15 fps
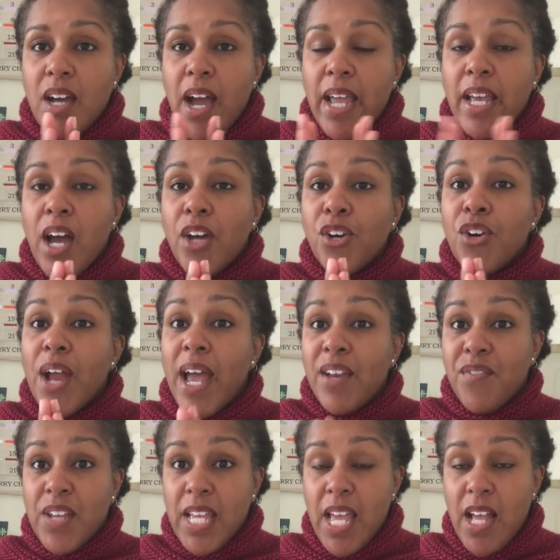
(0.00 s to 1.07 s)
I got her
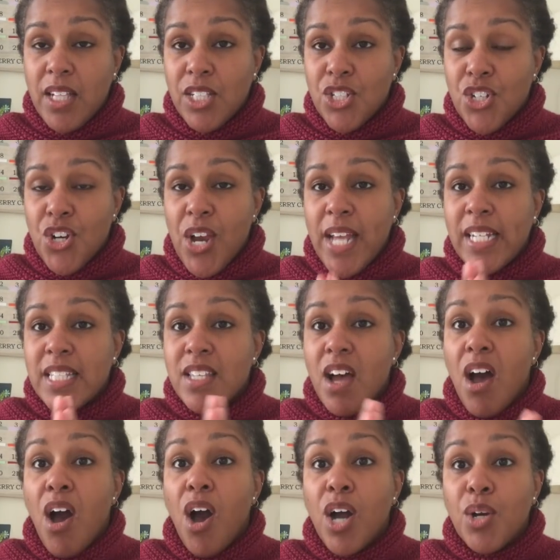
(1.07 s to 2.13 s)
advent calendar and it's a
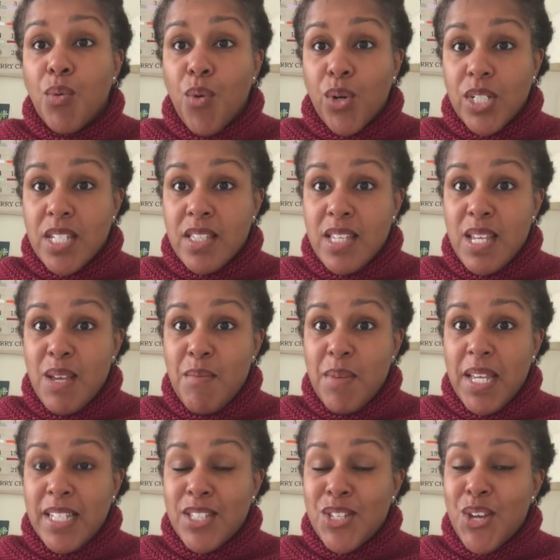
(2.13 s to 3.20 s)
Hogwarts
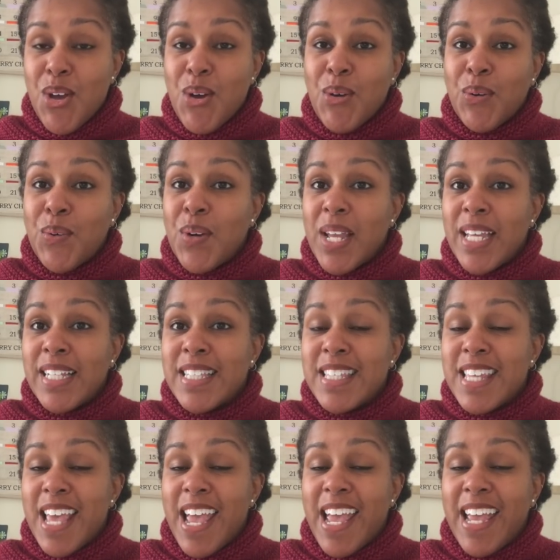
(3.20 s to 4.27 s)
theme. So
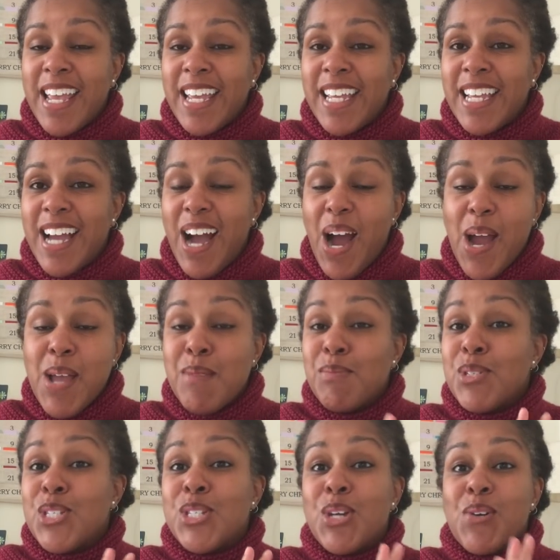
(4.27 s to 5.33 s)
it's a, I
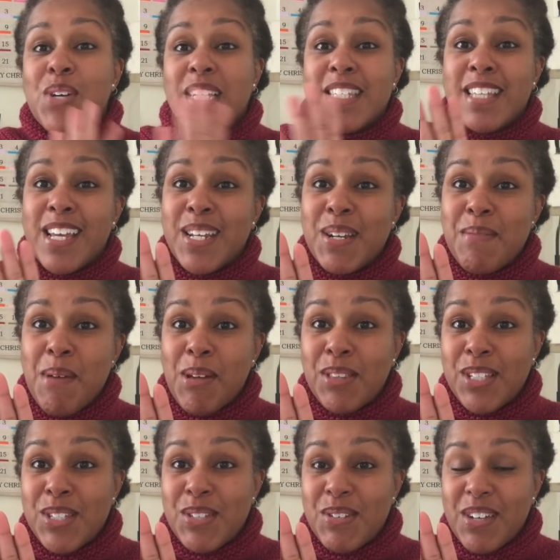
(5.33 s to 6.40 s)
am so excited
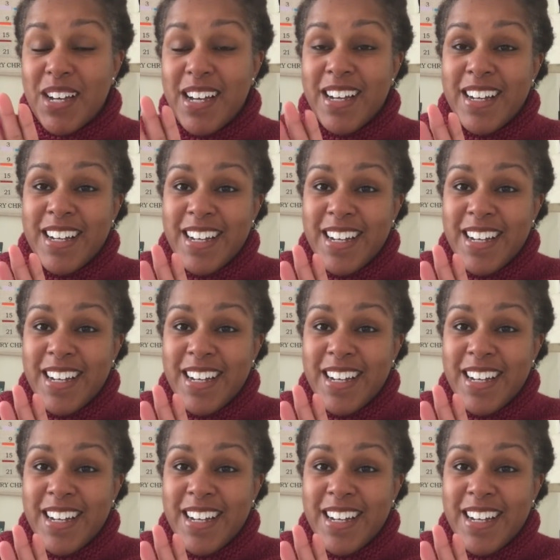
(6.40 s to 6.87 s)
about this, you guys.